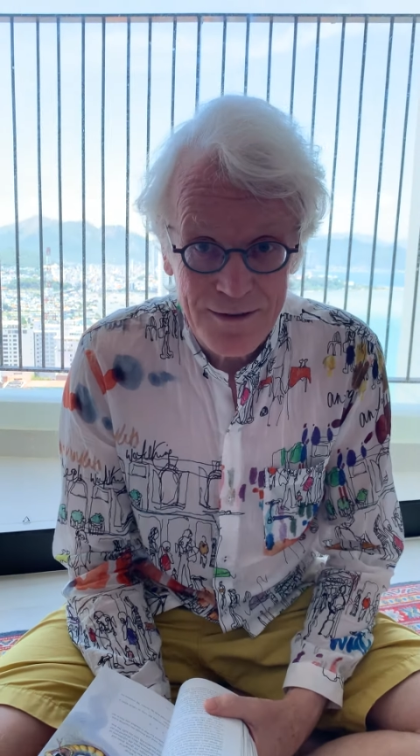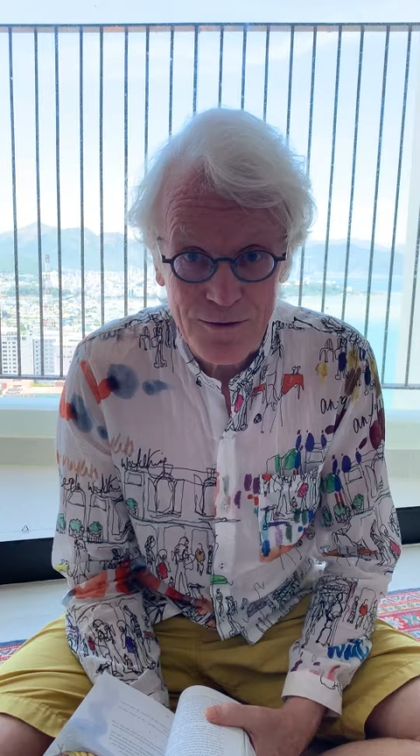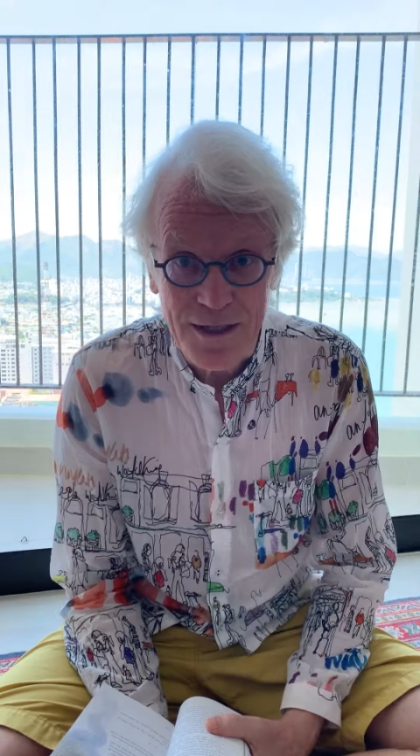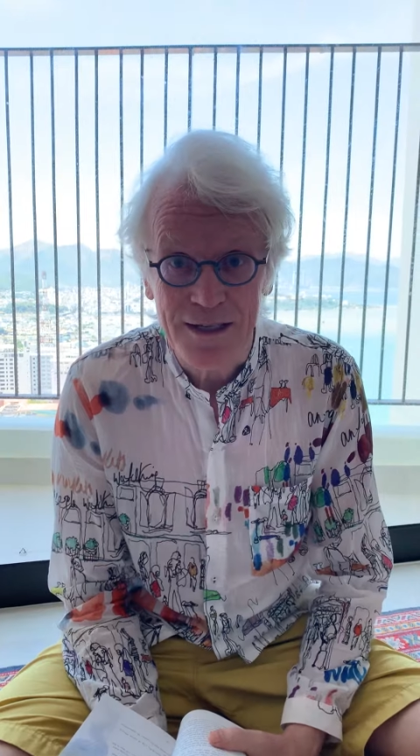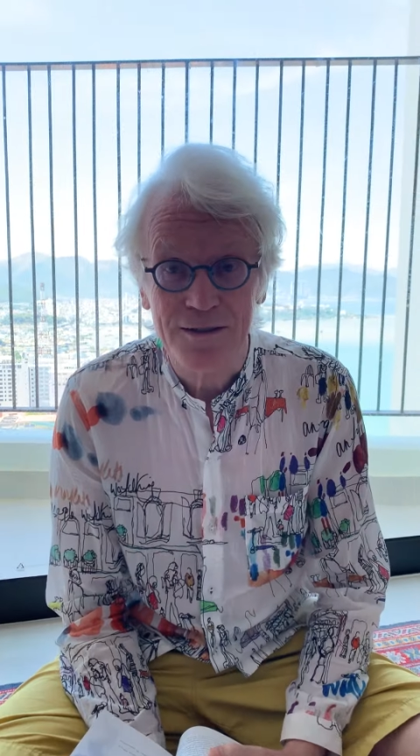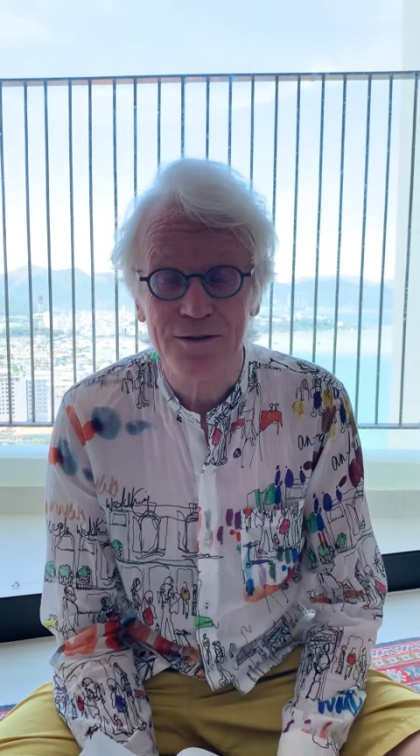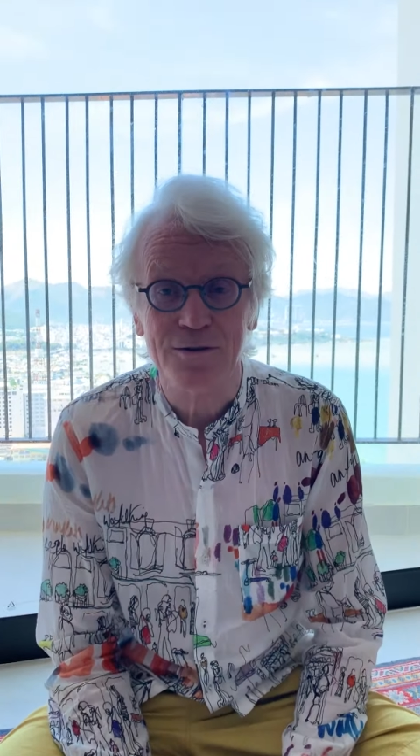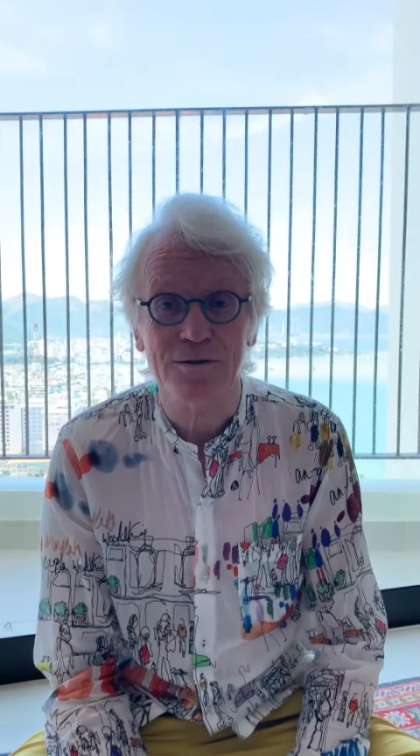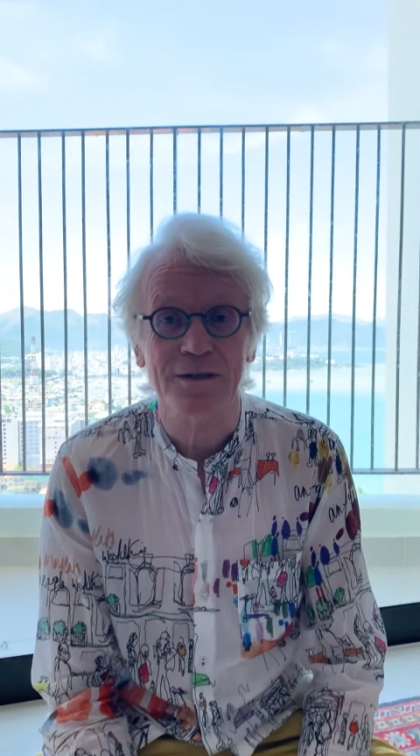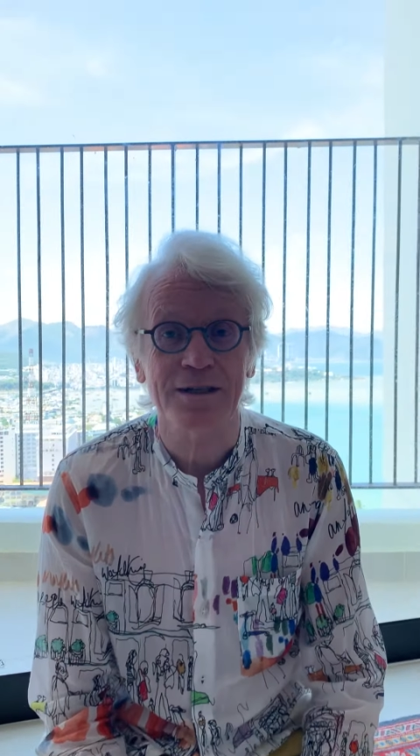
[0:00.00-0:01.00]
Today's
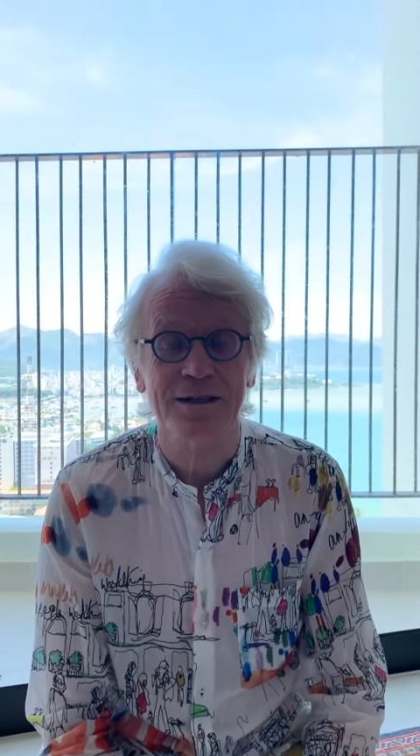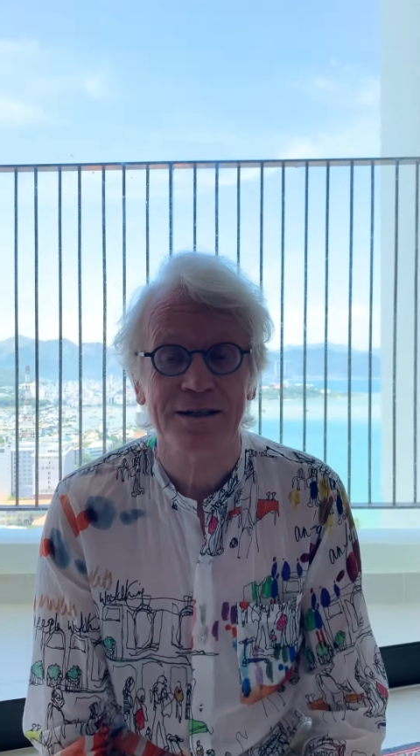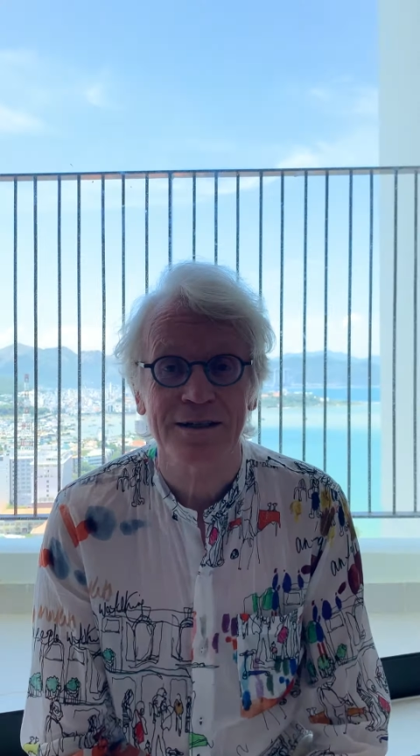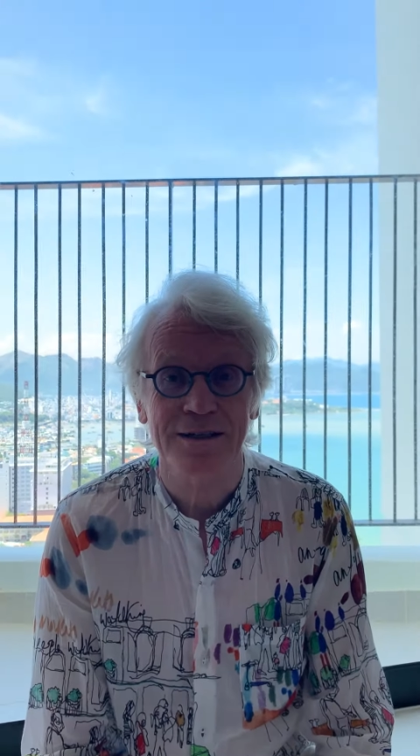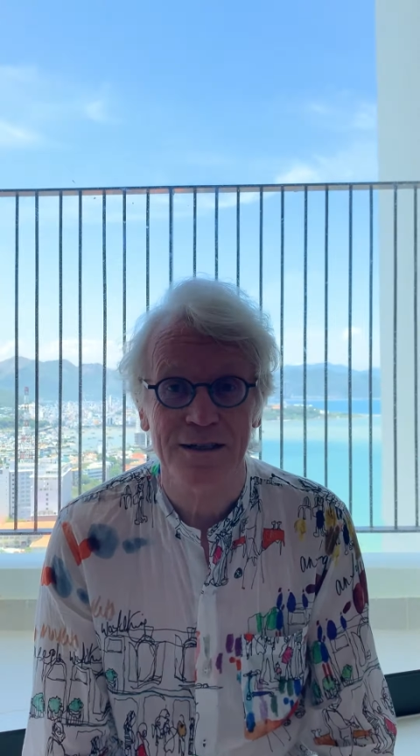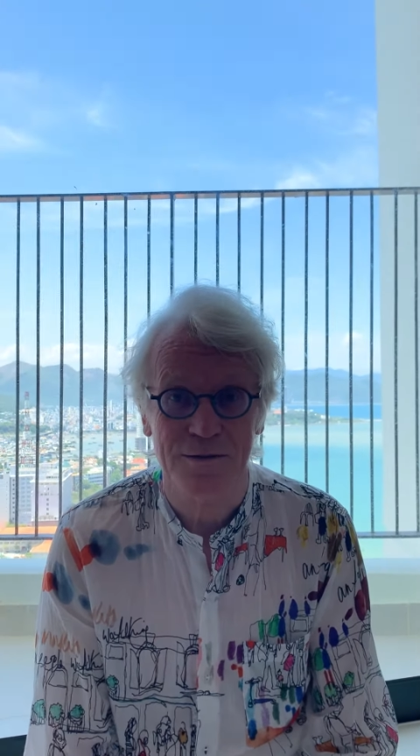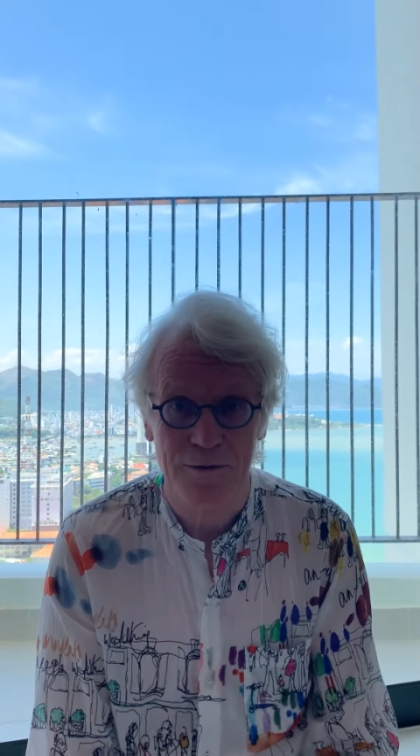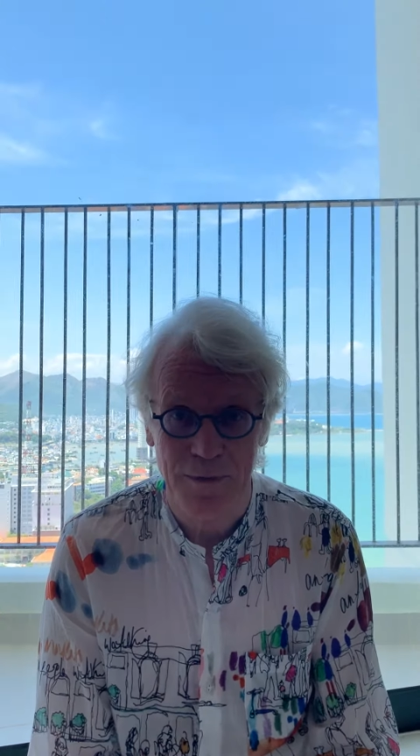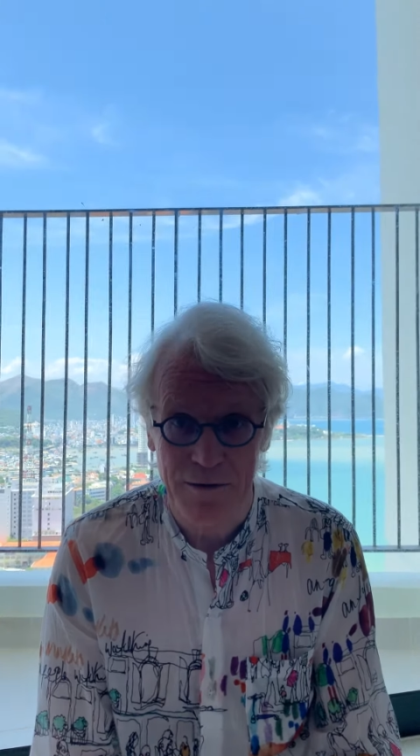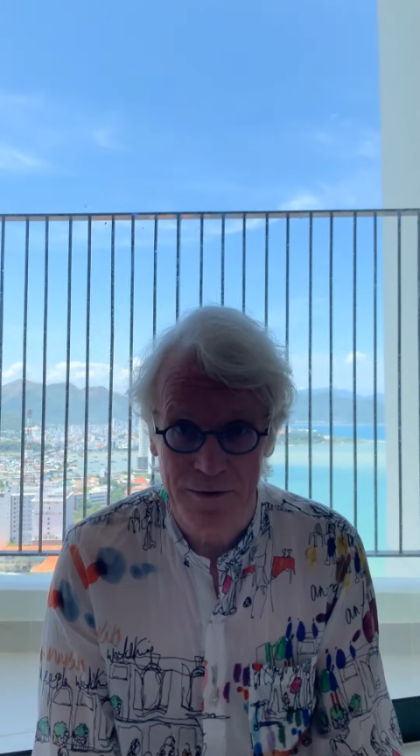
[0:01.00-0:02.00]
story is
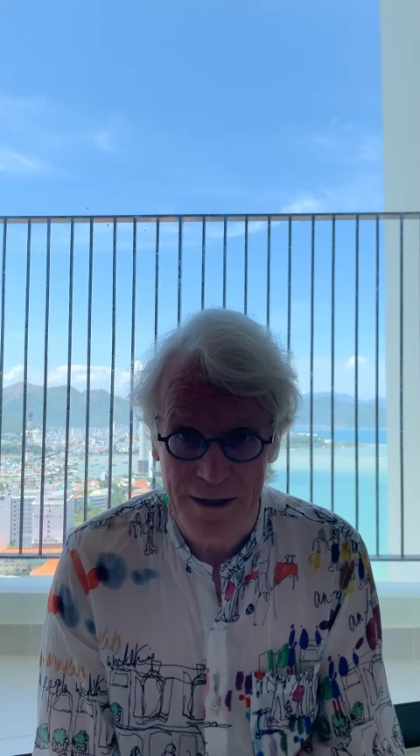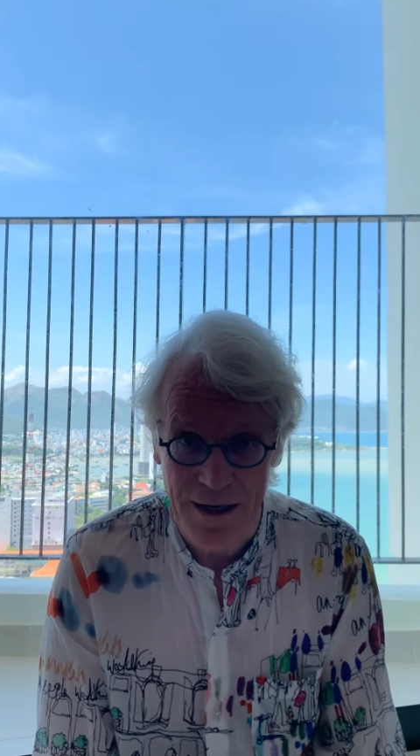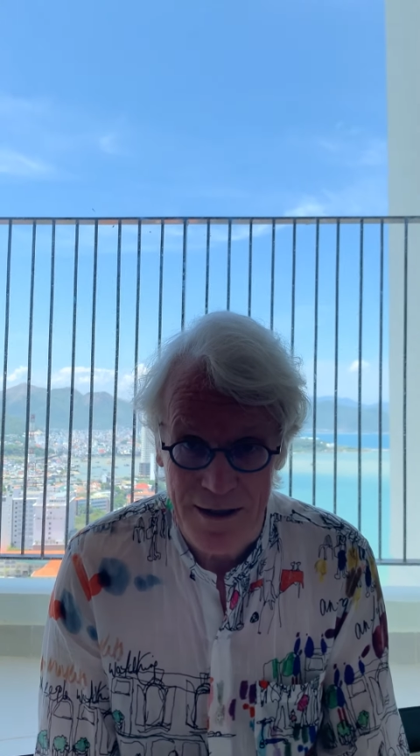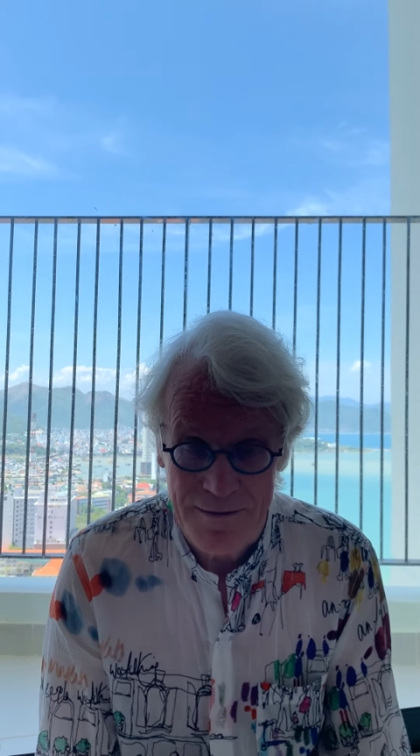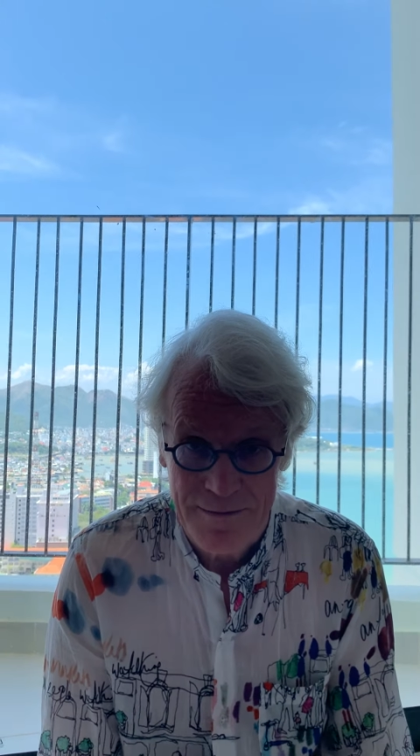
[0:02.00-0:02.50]
from Africa,